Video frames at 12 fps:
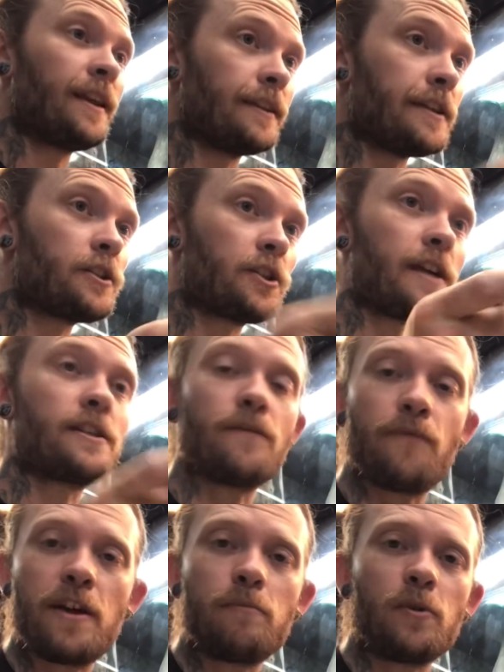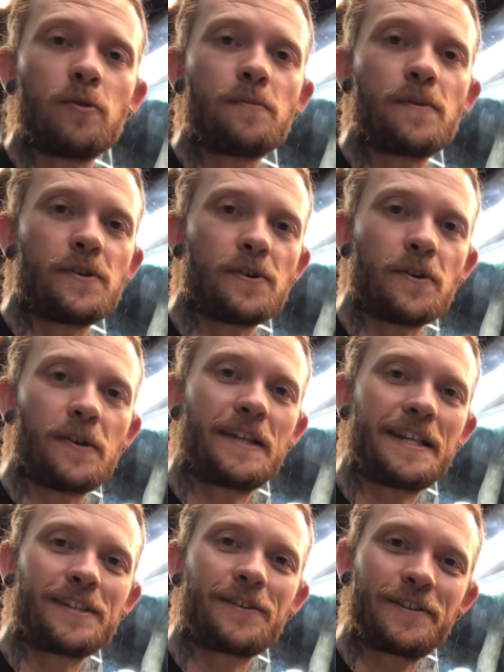Less chance of vet bills because you've got
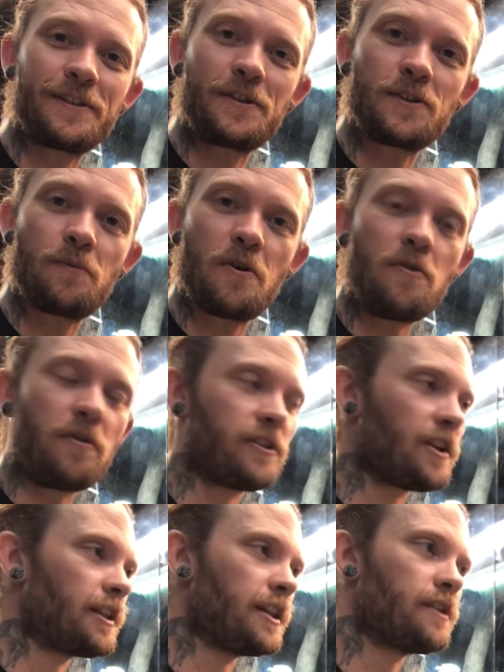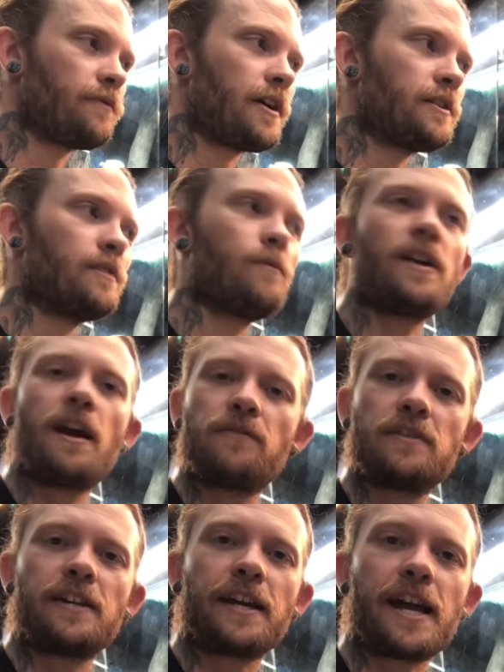less critters as well. Because, like, let's face it, we have
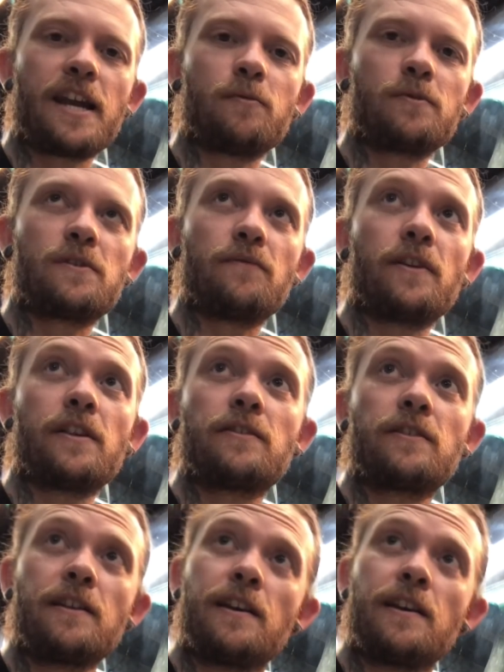to take animals to vets.